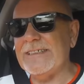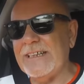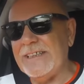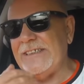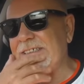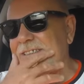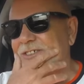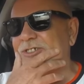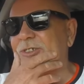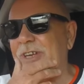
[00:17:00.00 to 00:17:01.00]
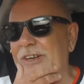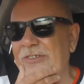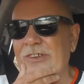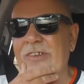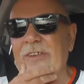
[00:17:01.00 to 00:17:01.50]
And he stood
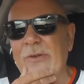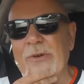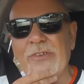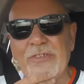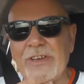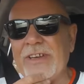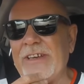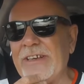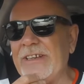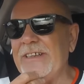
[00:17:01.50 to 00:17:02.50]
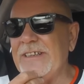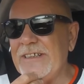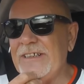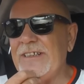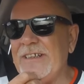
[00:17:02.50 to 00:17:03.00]
outside the lawyers thinking,
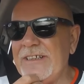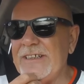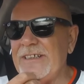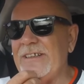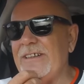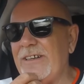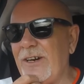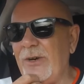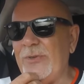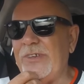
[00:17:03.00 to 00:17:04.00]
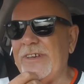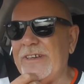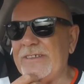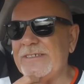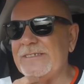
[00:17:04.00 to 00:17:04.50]
oh dear,
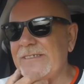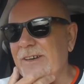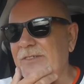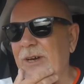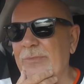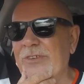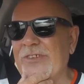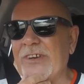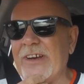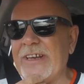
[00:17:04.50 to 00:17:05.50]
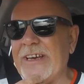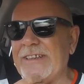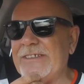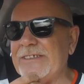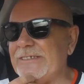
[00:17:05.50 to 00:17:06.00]
I've come to Thailand.